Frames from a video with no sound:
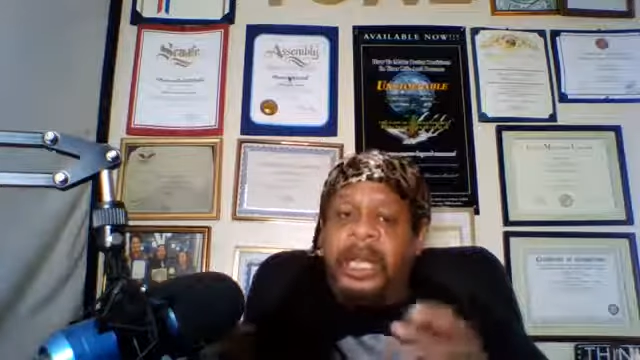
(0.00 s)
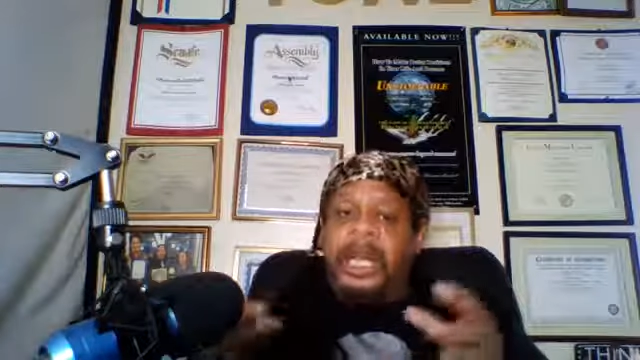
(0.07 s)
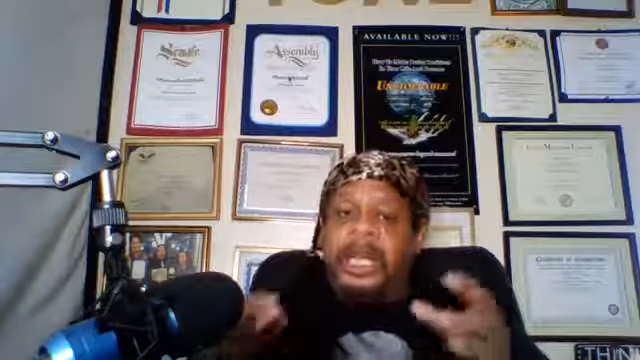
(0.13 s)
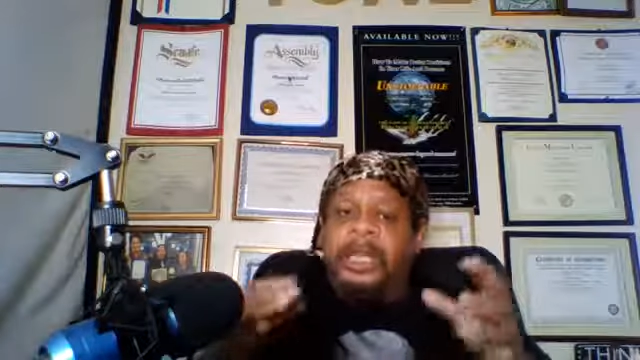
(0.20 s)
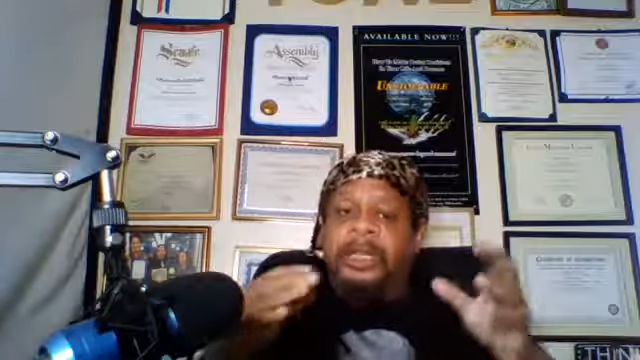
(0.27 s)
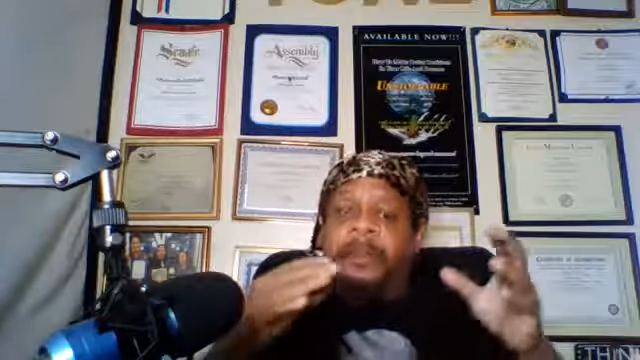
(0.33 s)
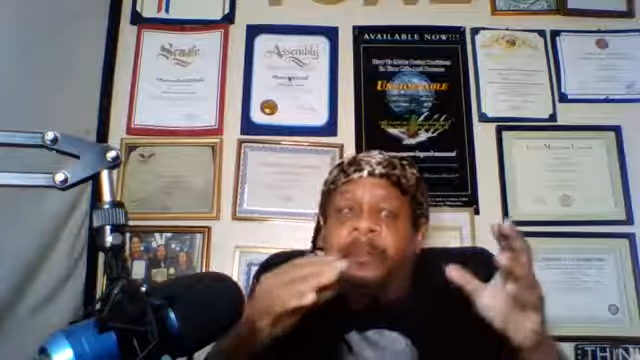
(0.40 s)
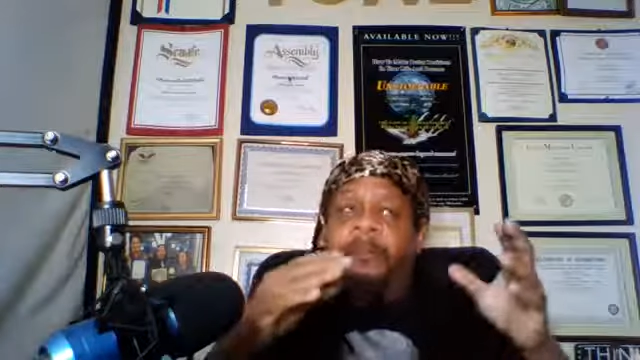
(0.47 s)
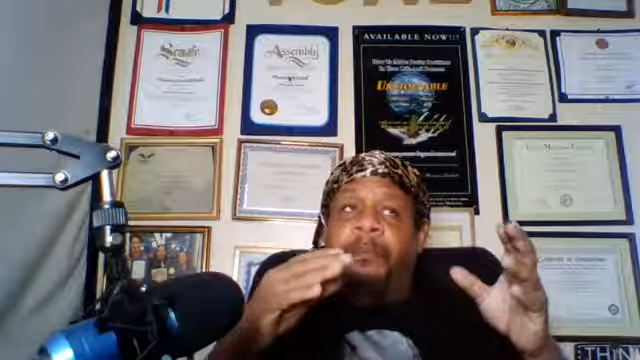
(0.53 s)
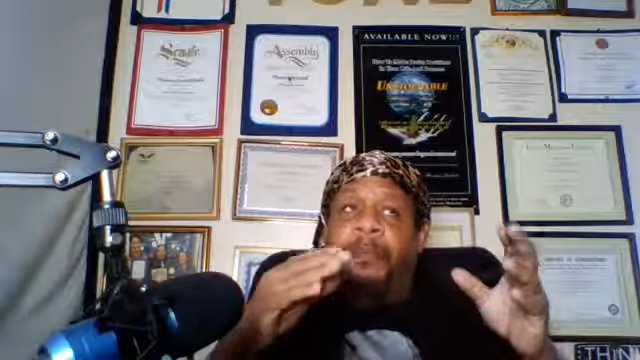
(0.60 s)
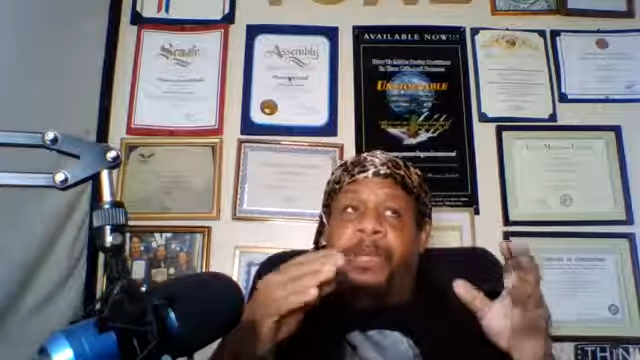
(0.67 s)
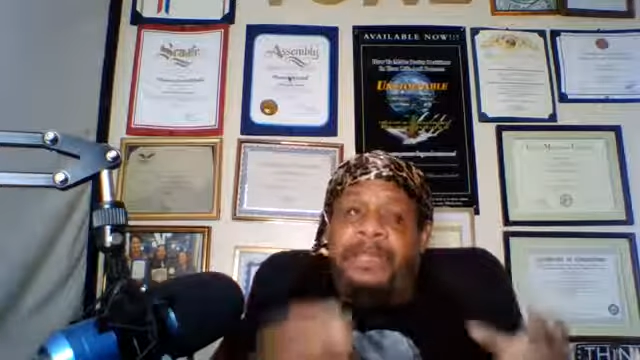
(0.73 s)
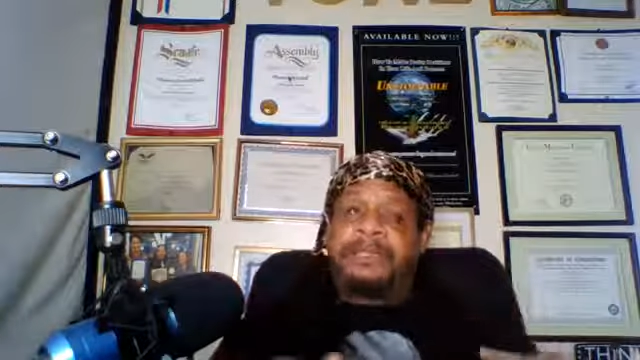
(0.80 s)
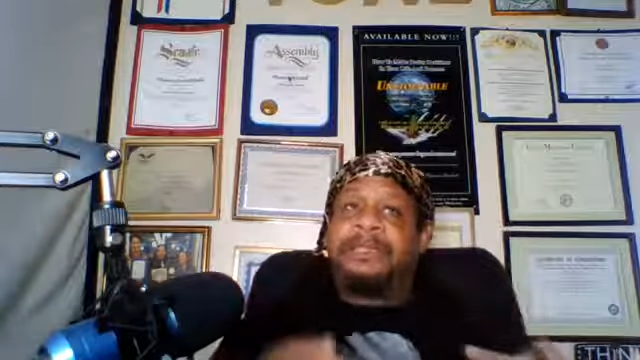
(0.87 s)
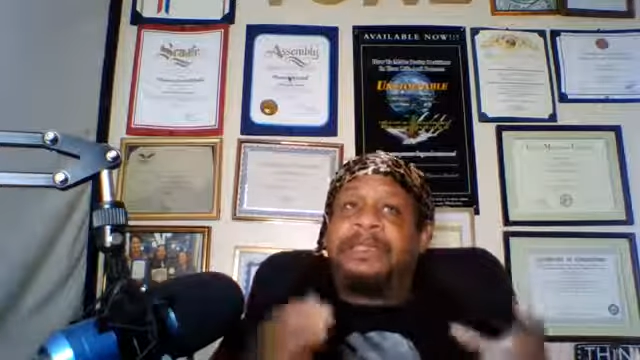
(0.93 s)
the
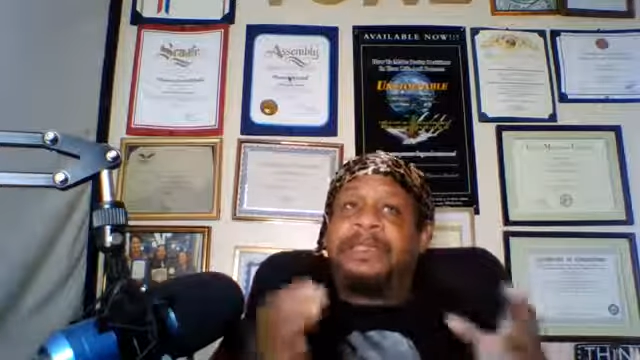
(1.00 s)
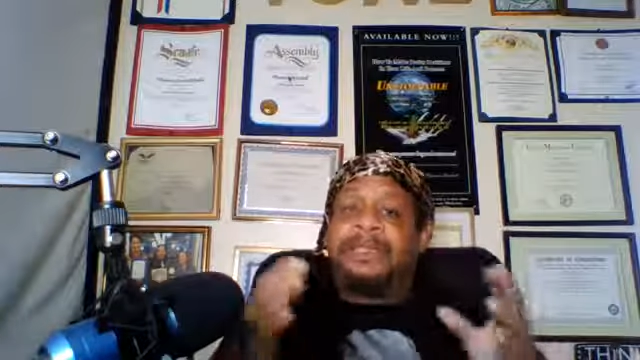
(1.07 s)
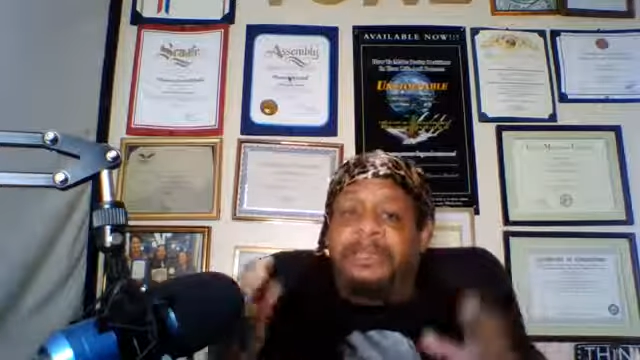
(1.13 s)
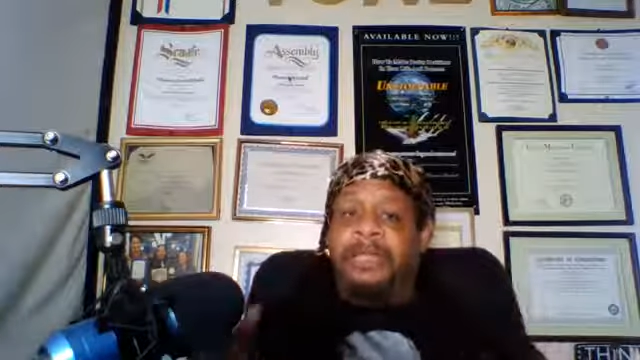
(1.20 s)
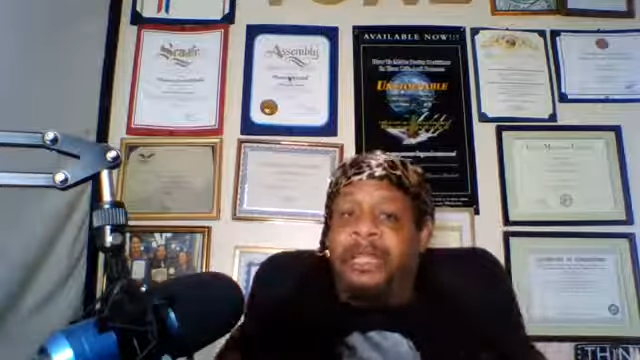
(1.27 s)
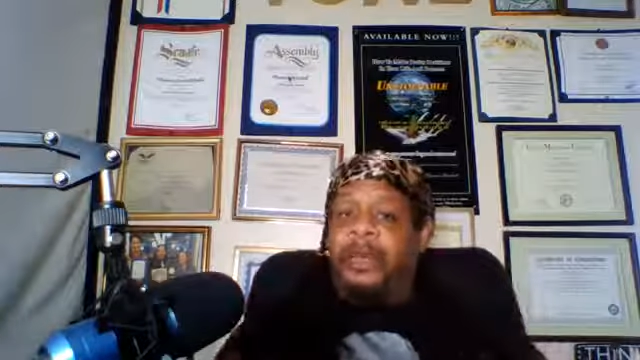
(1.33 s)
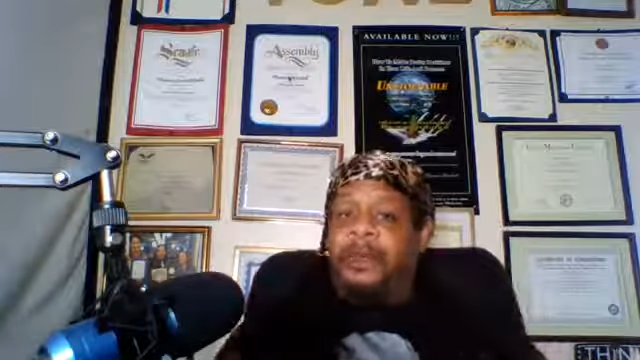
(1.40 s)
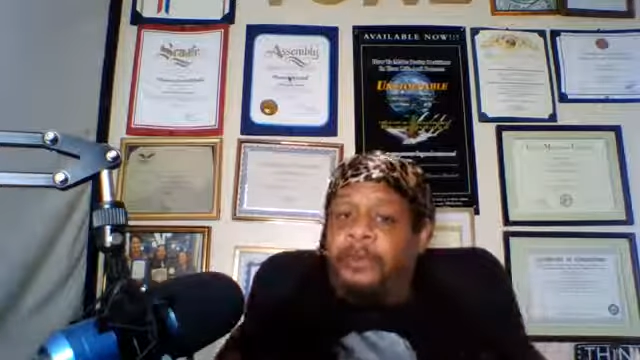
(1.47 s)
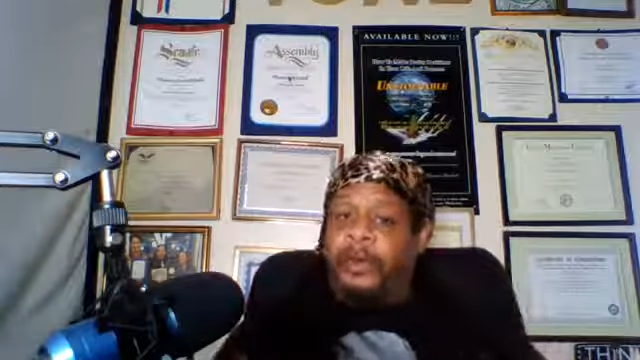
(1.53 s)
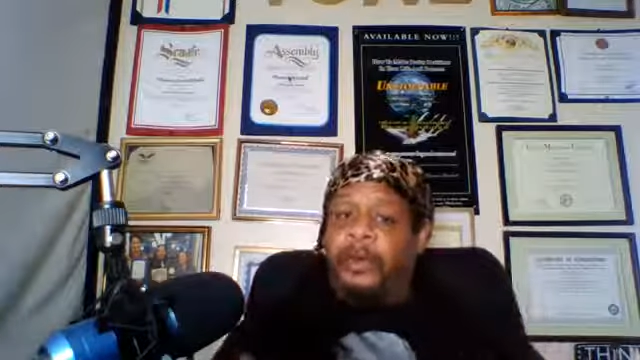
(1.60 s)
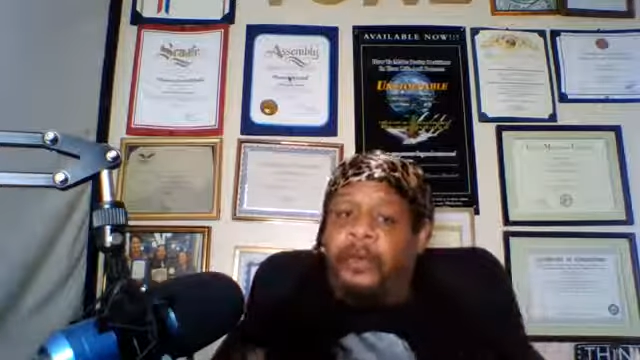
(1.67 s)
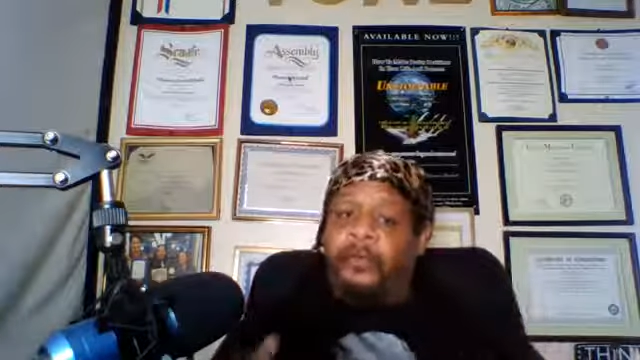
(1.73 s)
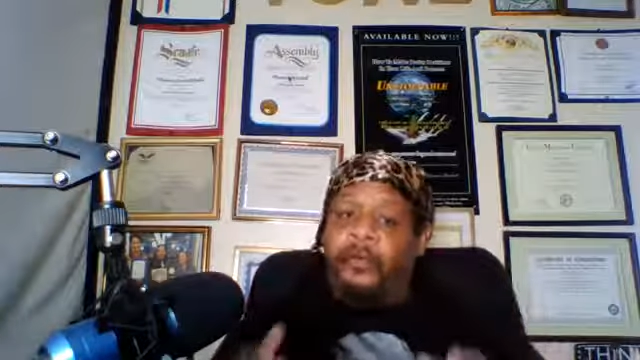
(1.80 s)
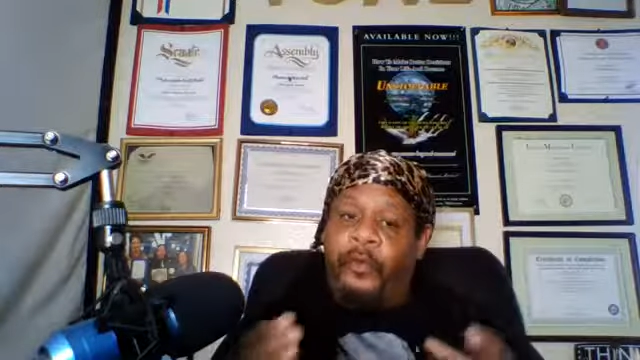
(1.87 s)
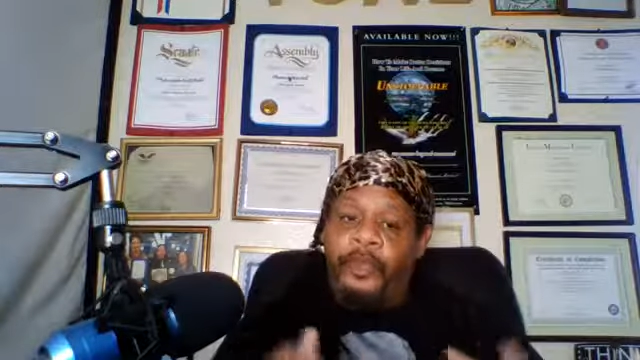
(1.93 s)
business number
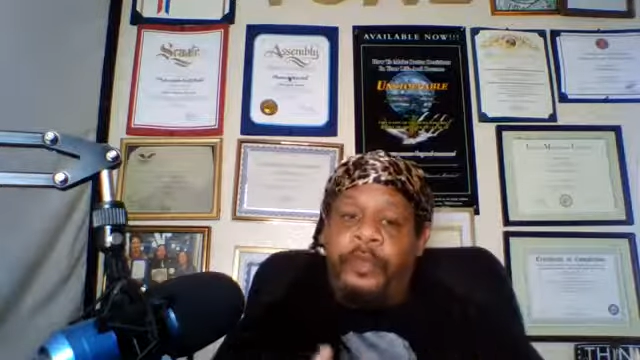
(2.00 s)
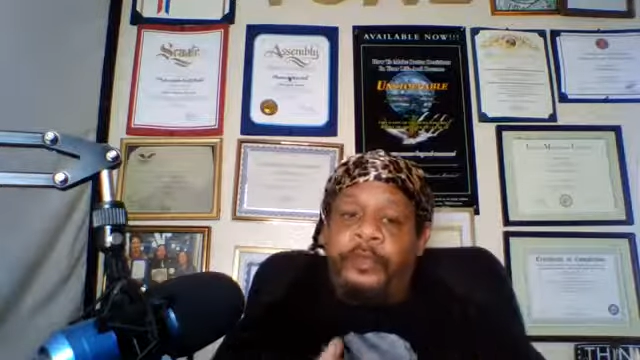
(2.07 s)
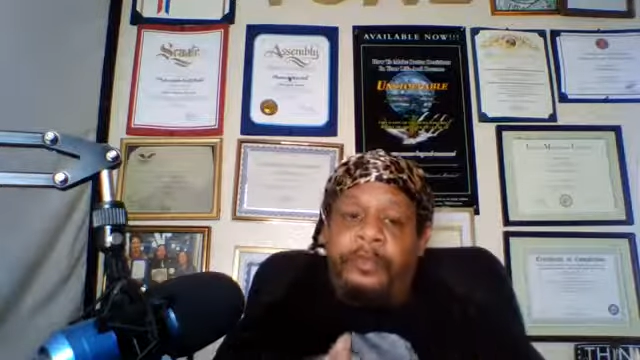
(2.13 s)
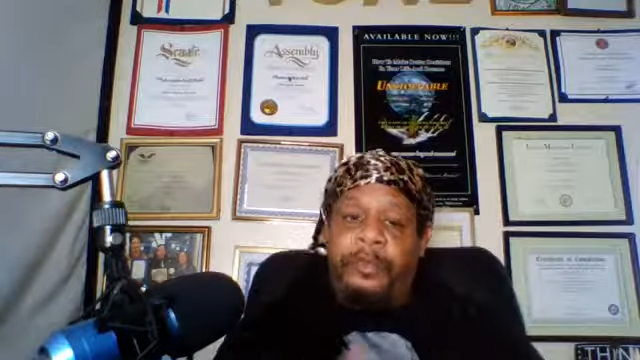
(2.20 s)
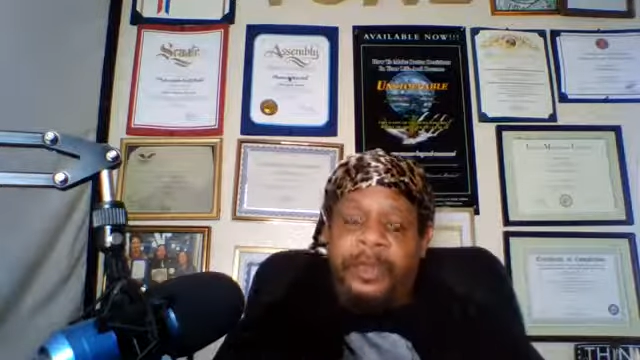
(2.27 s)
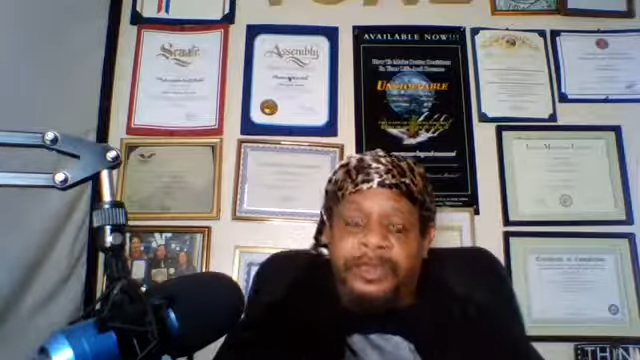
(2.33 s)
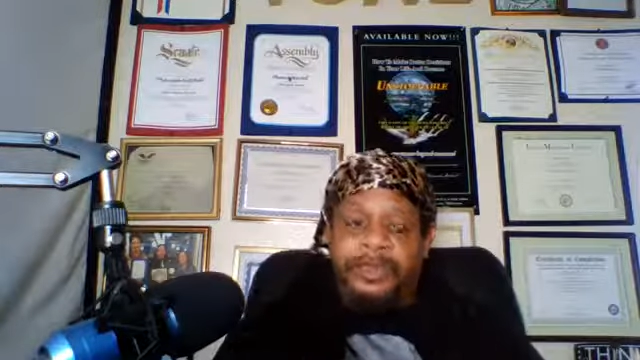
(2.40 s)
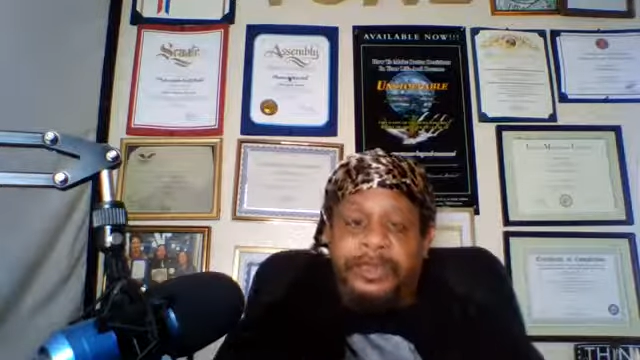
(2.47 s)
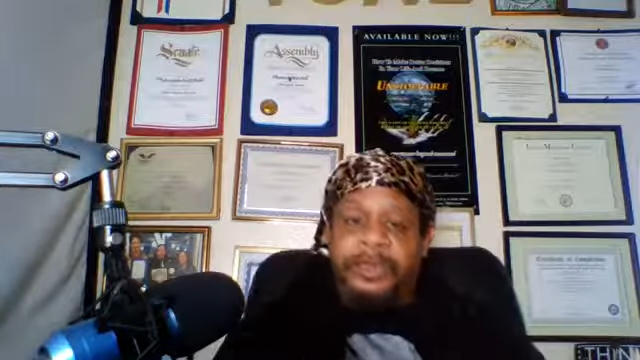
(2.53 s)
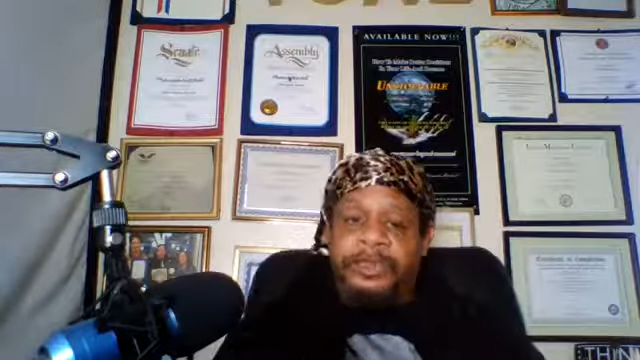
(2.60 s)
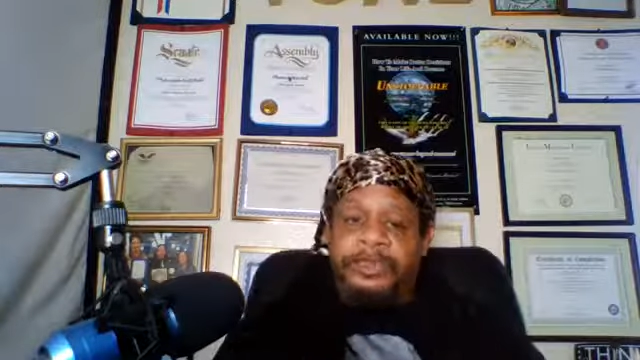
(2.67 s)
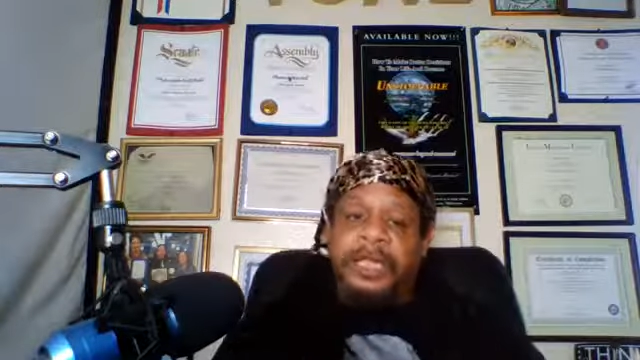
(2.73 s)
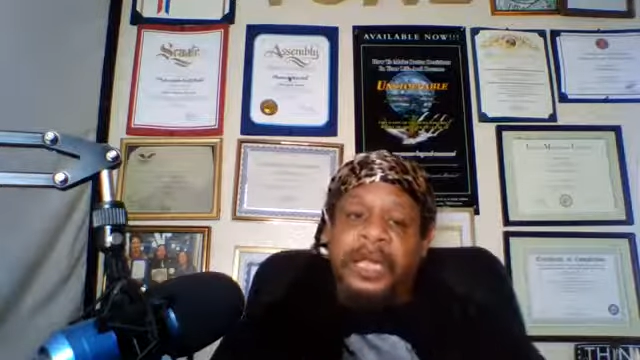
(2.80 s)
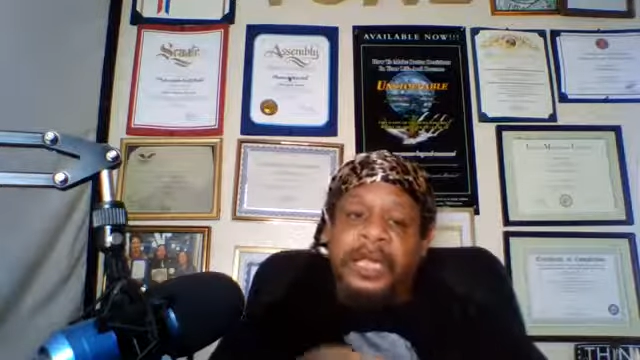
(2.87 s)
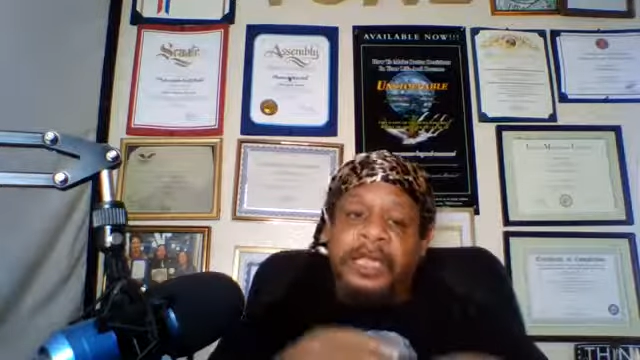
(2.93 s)
for the business.